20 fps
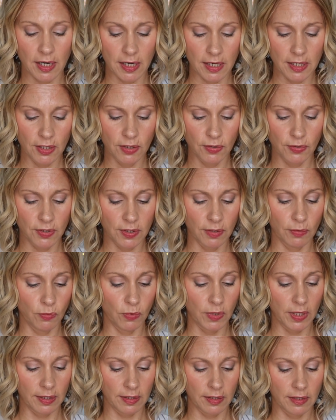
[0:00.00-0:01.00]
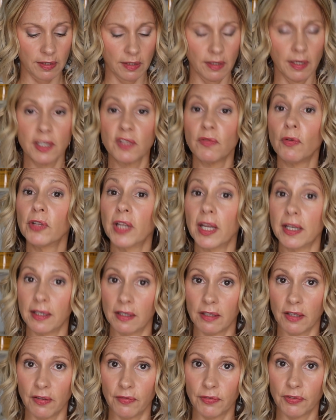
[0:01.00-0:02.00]
I use it with exfoliating
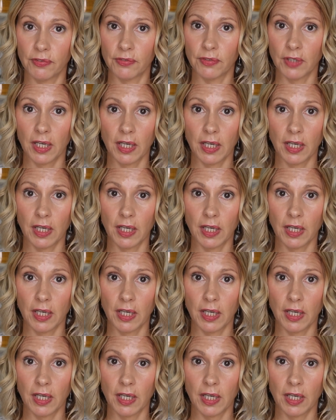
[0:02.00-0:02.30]
gloves.